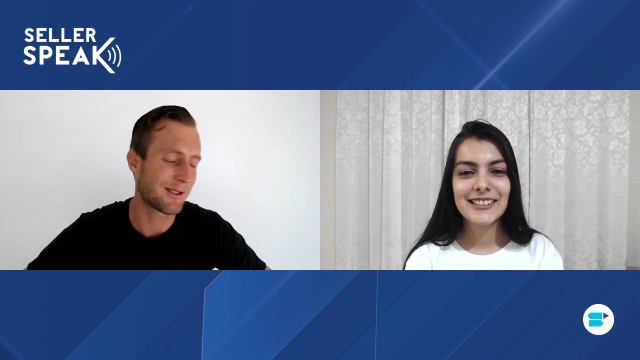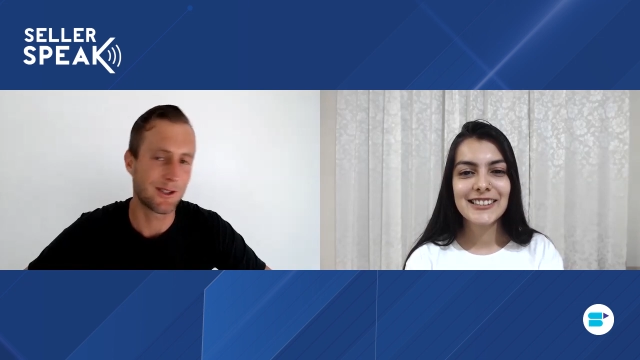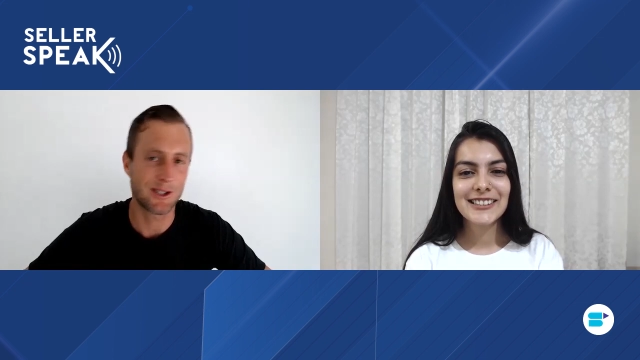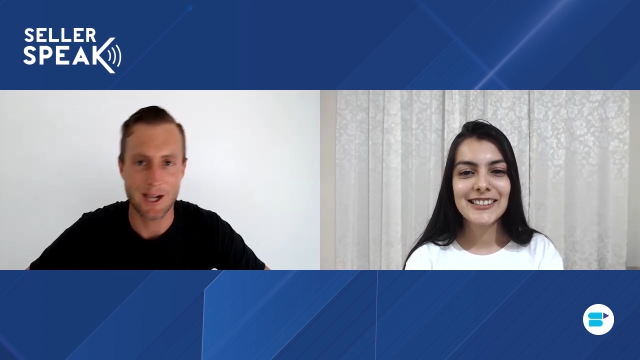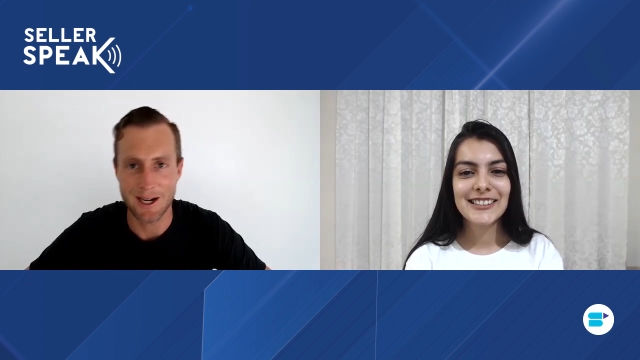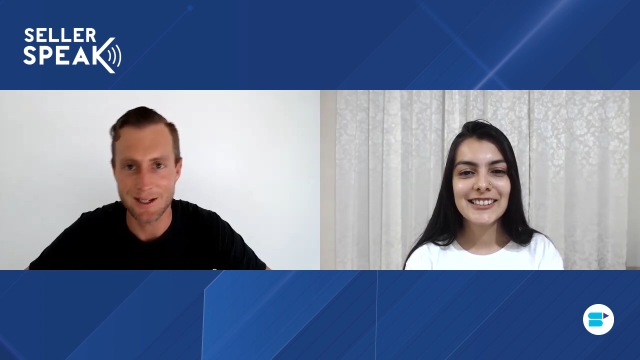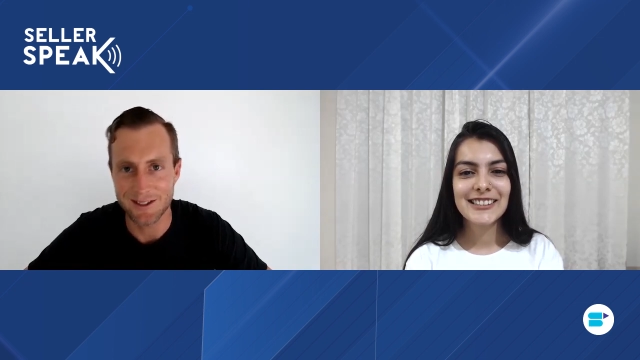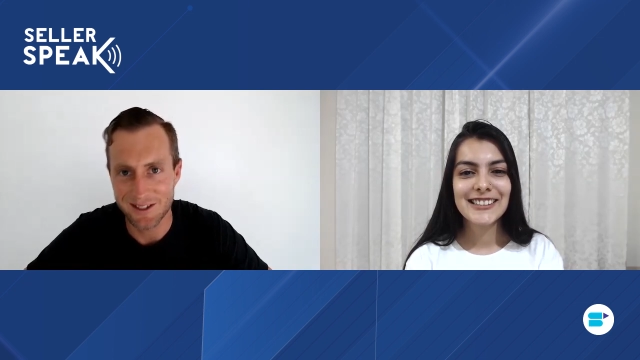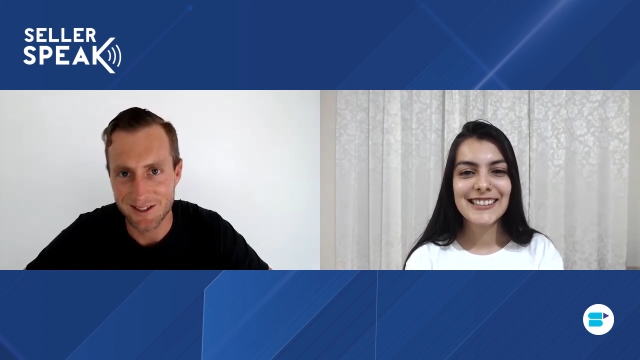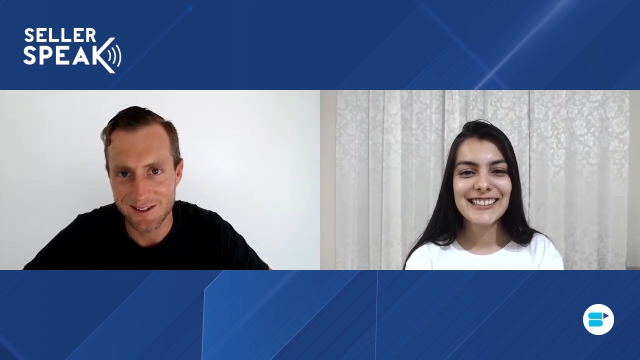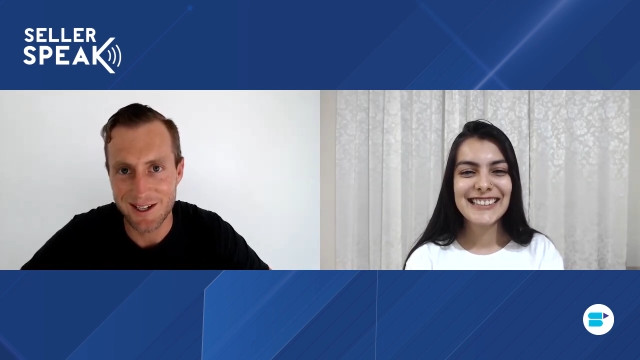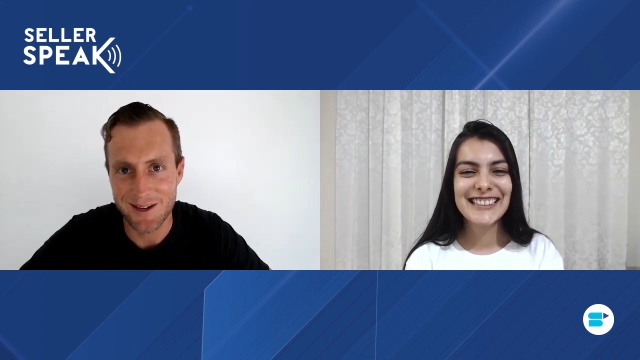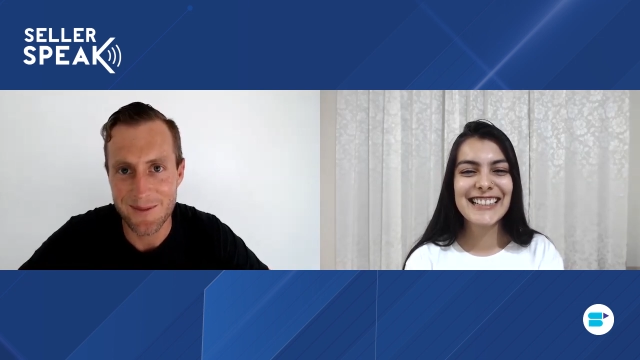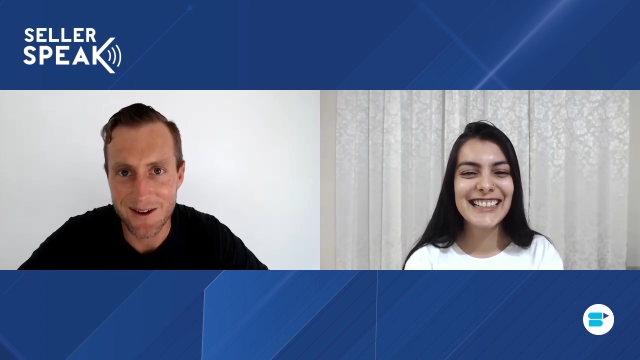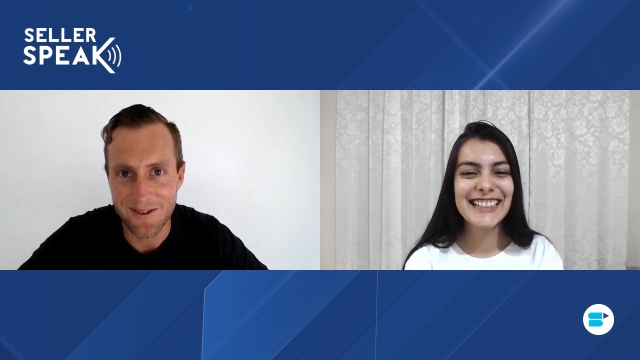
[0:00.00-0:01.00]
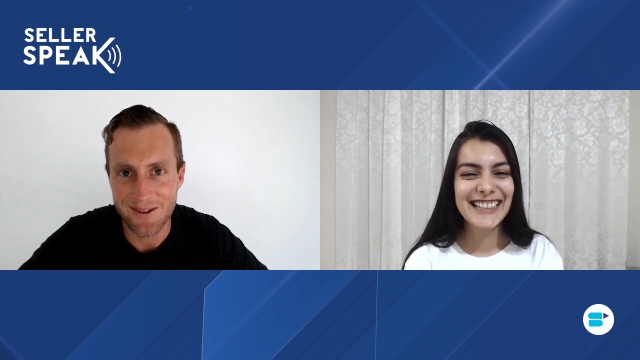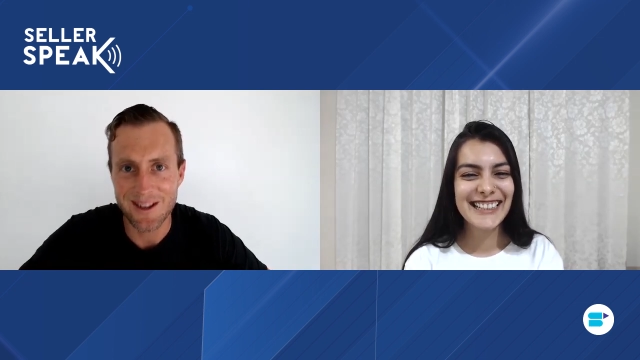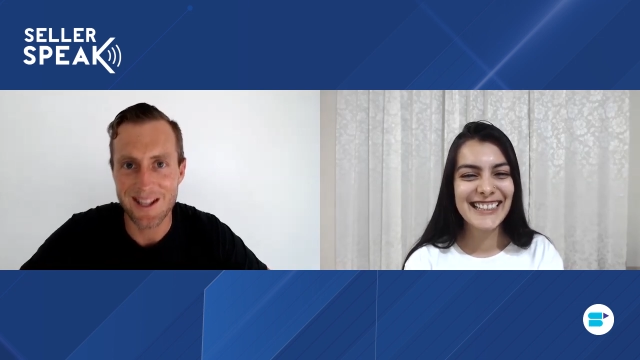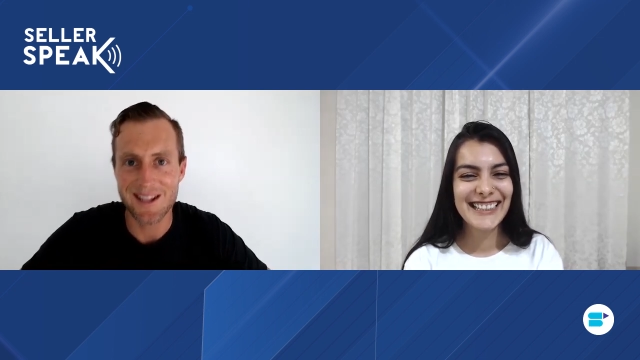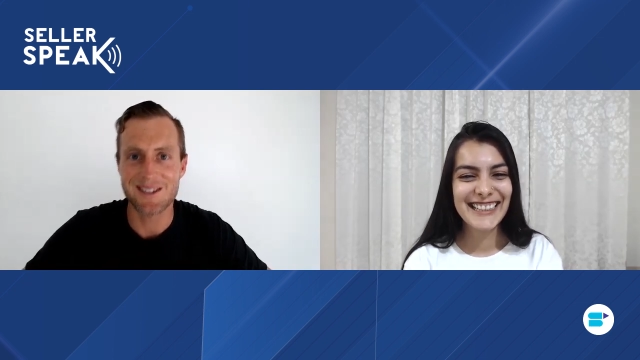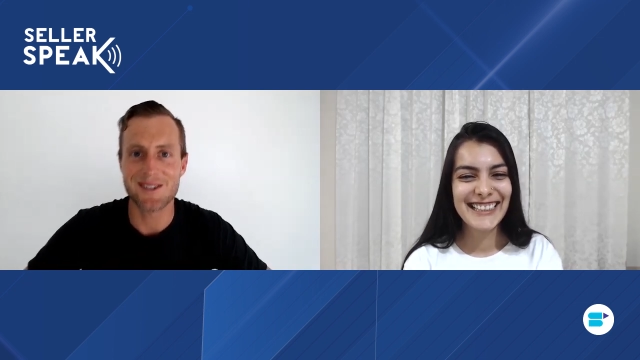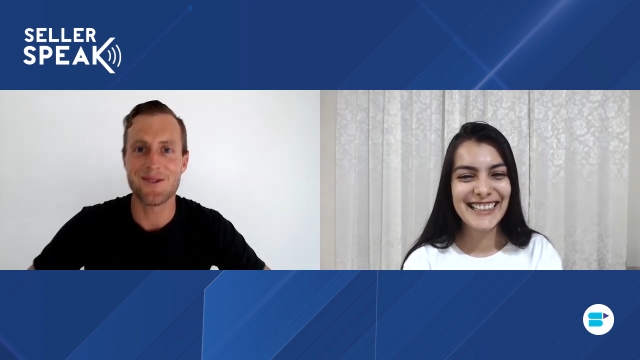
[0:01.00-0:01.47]
Speaker 1: to ask our guys on our team
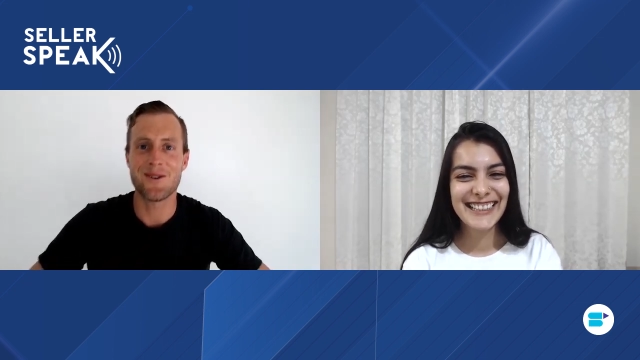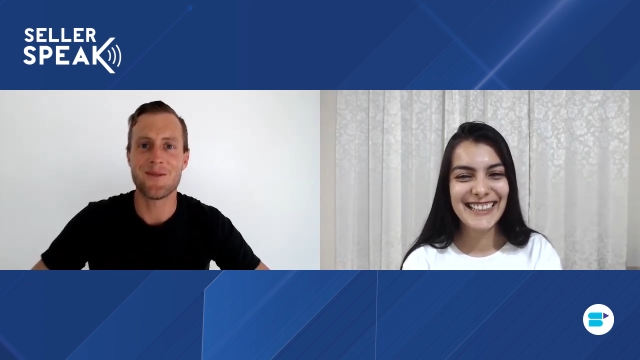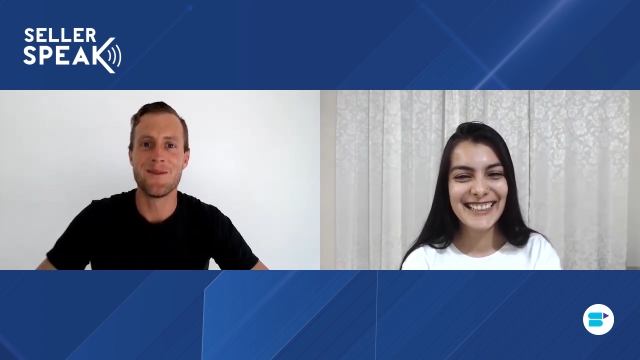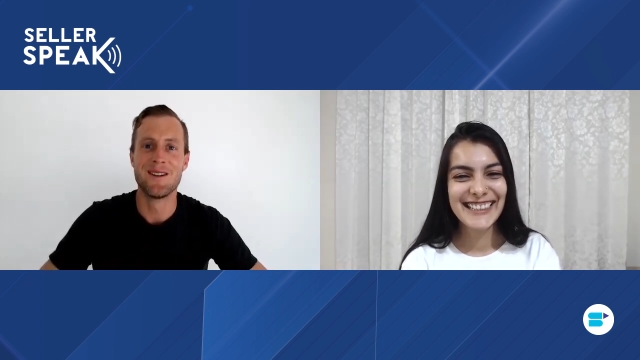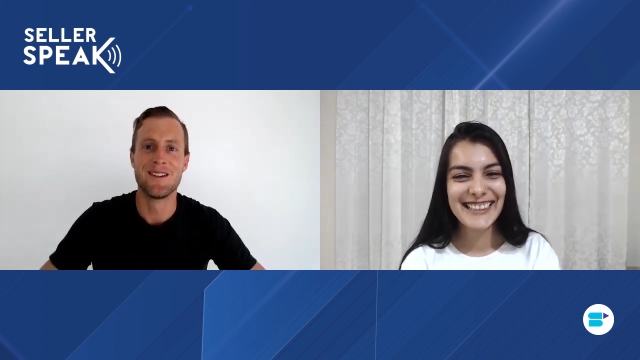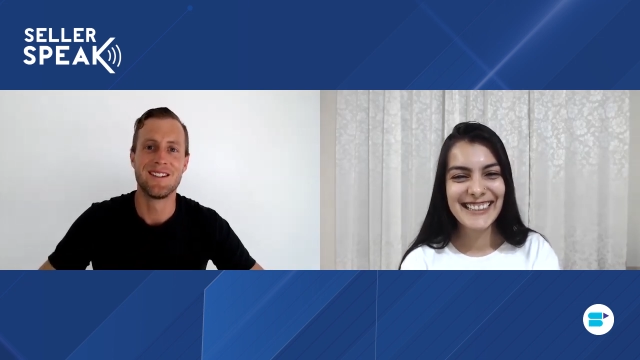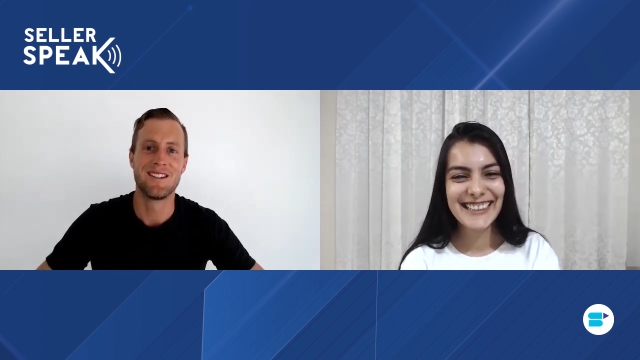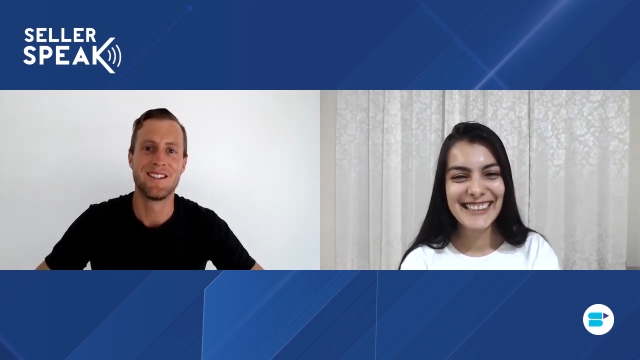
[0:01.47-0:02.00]
that do them.